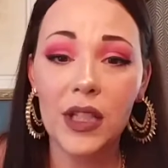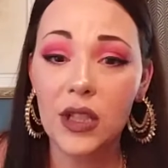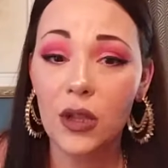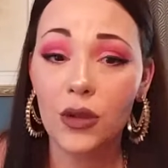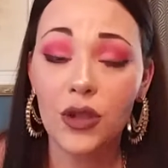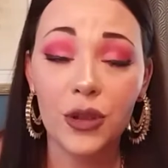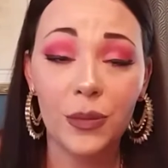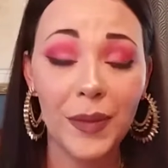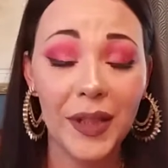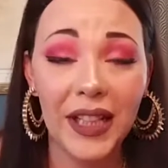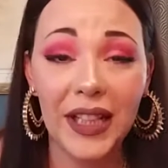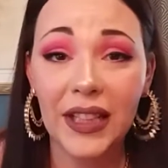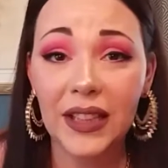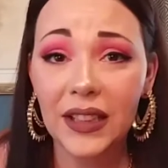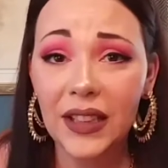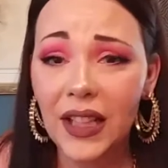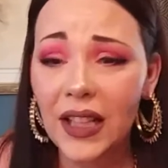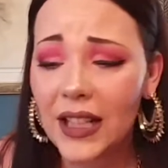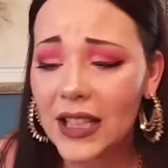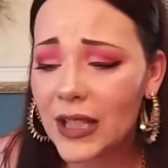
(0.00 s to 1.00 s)
social media
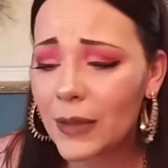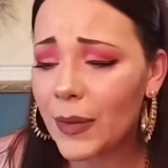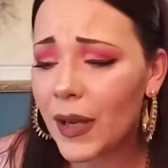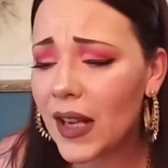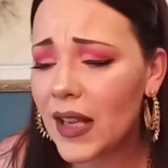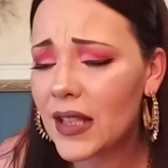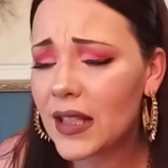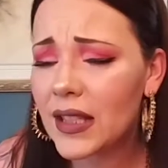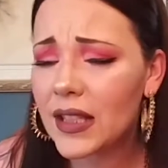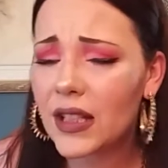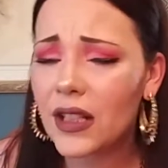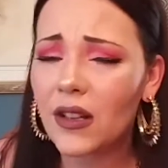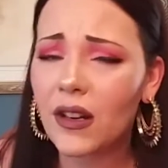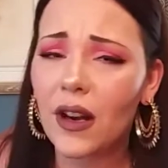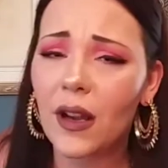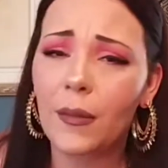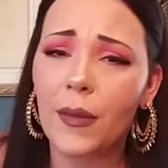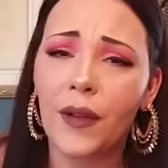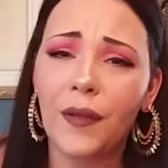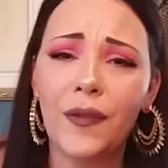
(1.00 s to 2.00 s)
links, my
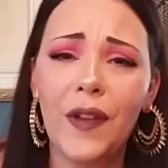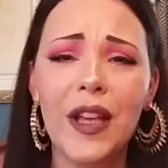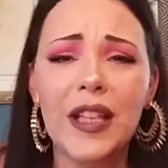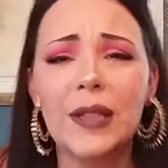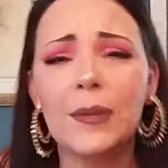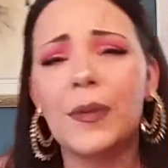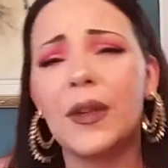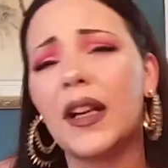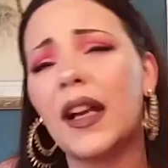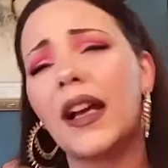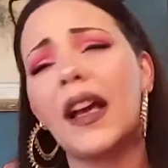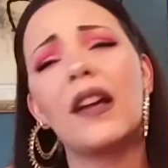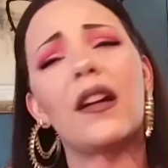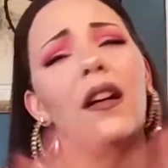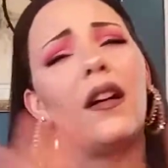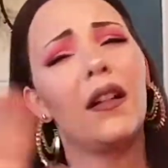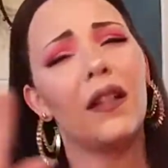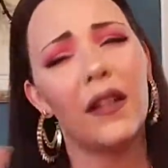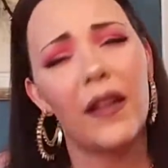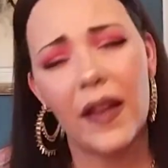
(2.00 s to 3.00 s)
Instagram, my Facebook. I got
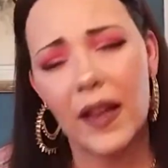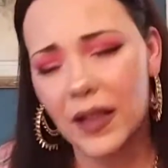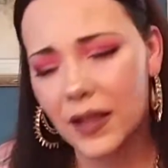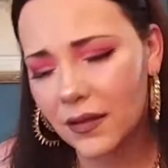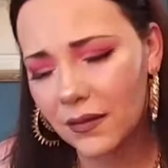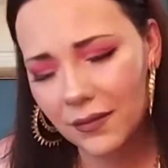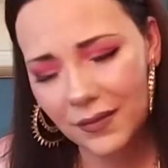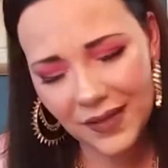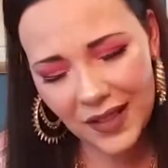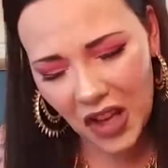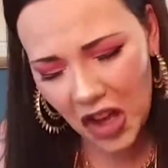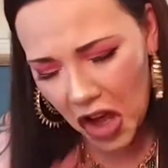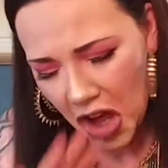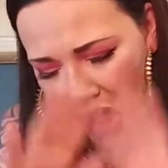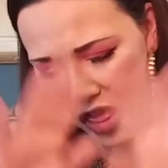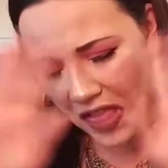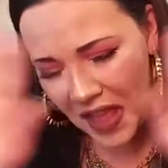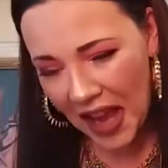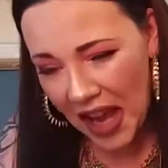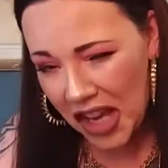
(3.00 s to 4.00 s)
all
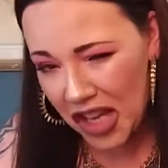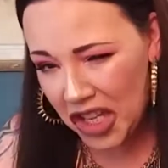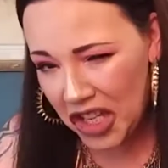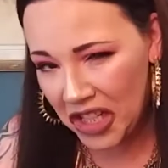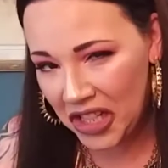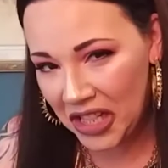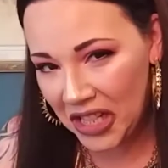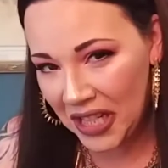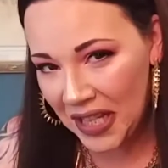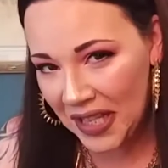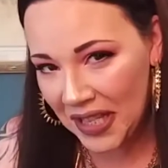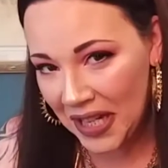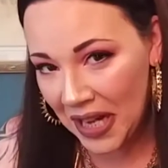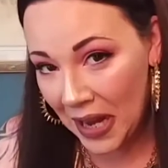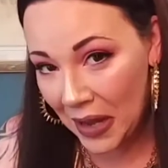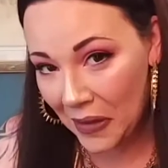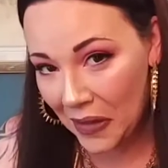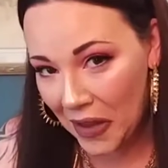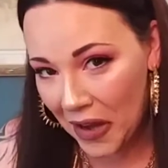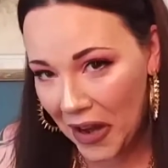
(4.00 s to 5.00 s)
that goodness
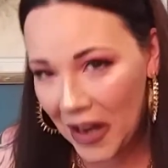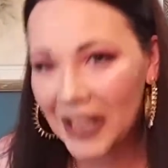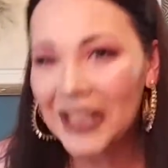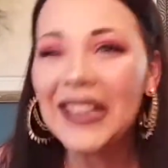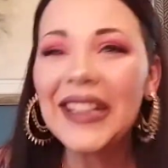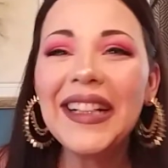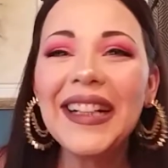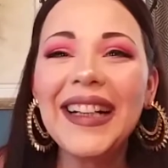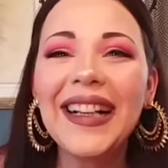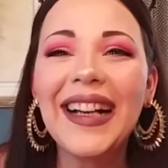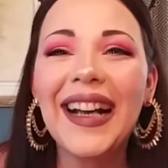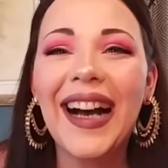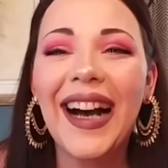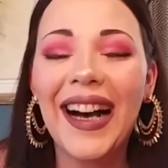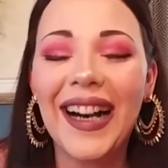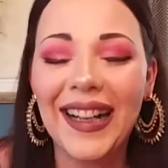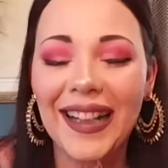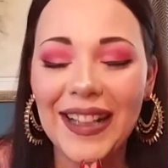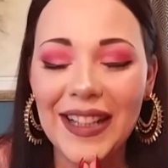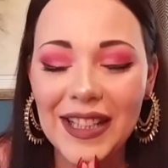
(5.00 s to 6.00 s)
down there.
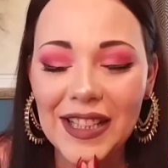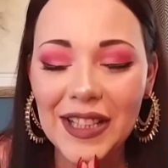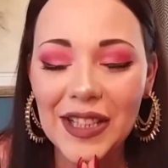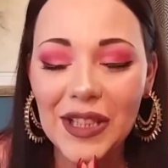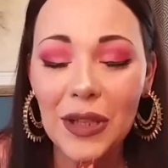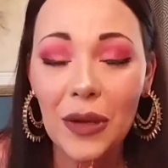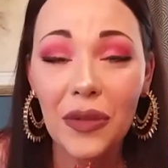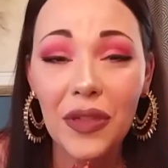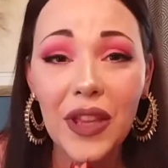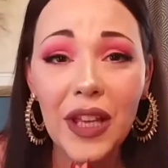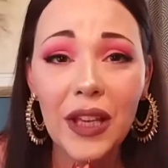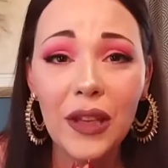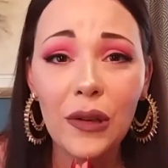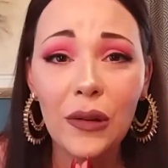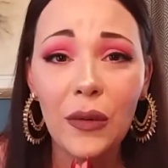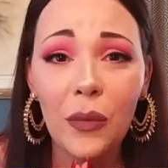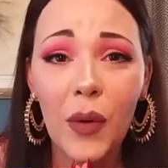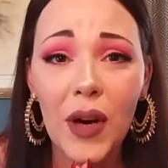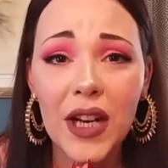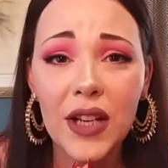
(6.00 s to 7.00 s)
So thank you